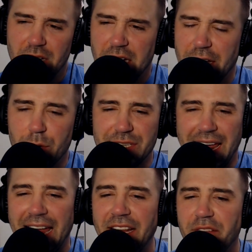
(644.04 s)
It
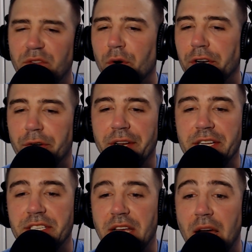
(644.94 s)
was 84
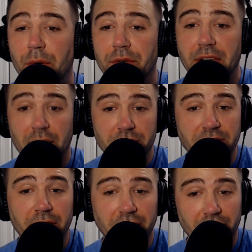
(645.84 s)
degrees out down in
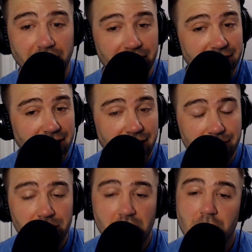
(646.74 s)
South Carolina
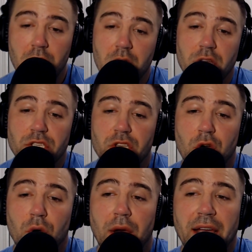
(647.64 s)
today.
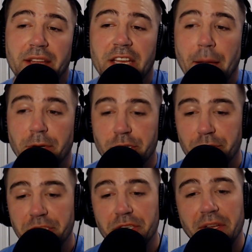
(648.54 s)
So I had the
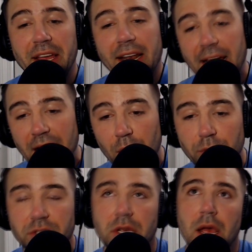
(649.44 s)
opportunity to get
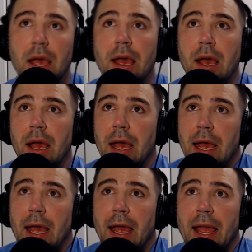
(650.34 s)
out
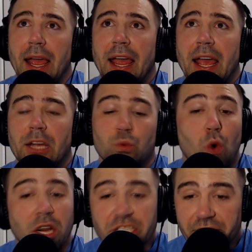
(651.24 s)
and
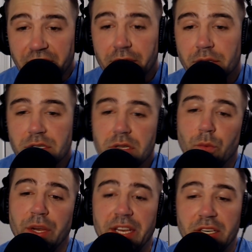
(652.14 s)
wash the vehicles.
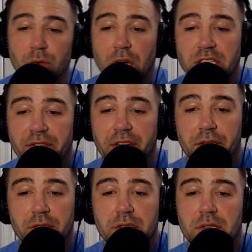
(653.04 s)
We needed to wash the
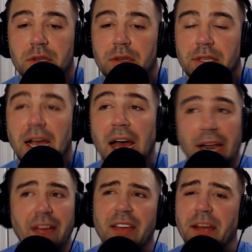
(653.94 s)
vehicles.
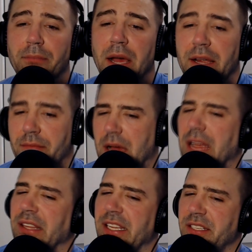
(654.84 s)
God,
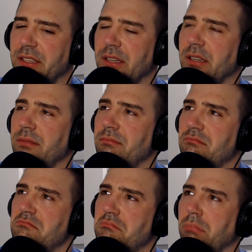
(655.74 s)
I leased a
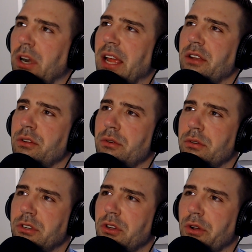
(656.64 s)
brand
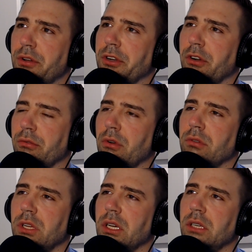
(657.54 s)
new Toyota
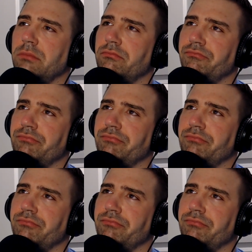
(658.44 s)
Corolla.